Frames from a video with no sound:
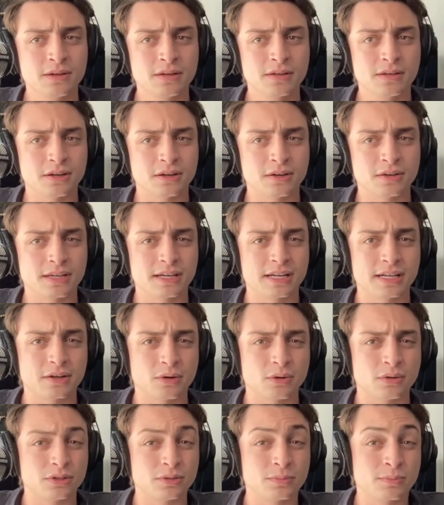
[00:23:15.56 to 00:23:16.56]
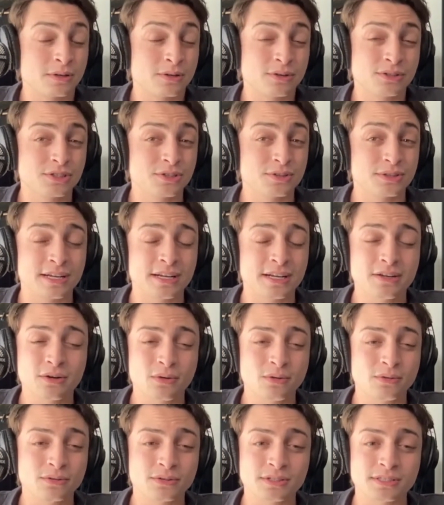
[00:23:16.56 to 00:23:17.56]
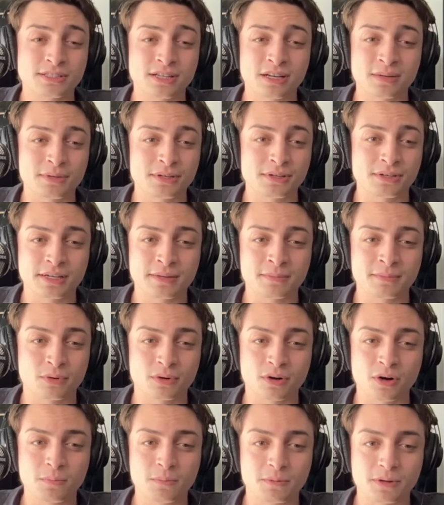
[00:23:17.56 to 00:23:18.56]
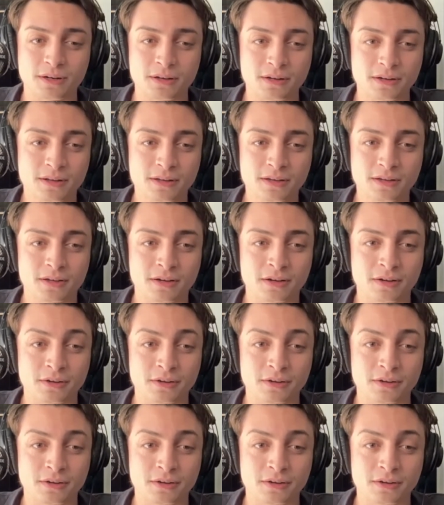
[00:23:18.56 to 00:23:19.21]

you know, getting older, but also getting older does not mean you get more open. You know,